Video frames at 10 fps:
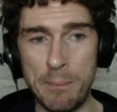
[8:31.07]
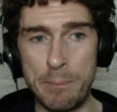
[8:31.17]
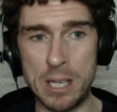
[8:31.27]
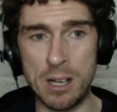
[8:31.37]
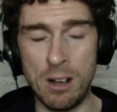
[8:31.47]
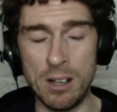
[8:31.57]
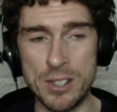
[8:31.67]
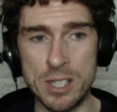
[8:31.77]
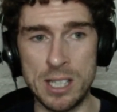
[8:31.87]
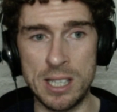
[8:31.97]

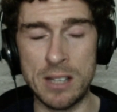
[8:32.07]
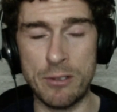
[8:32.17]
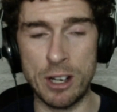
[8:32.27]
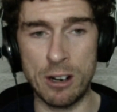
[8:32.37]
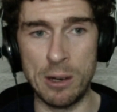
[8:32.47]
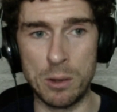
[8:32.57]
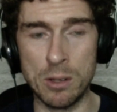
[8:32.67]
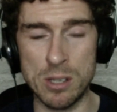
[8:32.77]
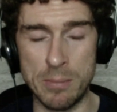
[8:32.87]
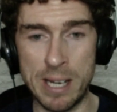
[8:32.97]
because you need to figure out,
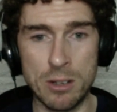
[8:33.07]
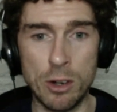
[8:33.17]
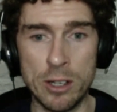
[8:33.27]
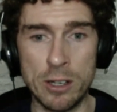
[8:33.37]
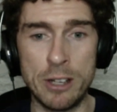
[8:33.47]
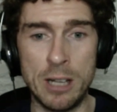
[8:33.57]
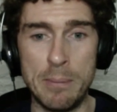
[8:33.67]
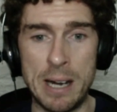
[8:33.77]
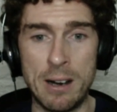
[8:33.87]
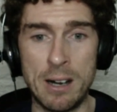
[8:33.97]
does it make the rider feel
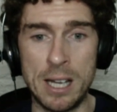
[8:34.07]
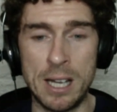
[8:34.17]
better?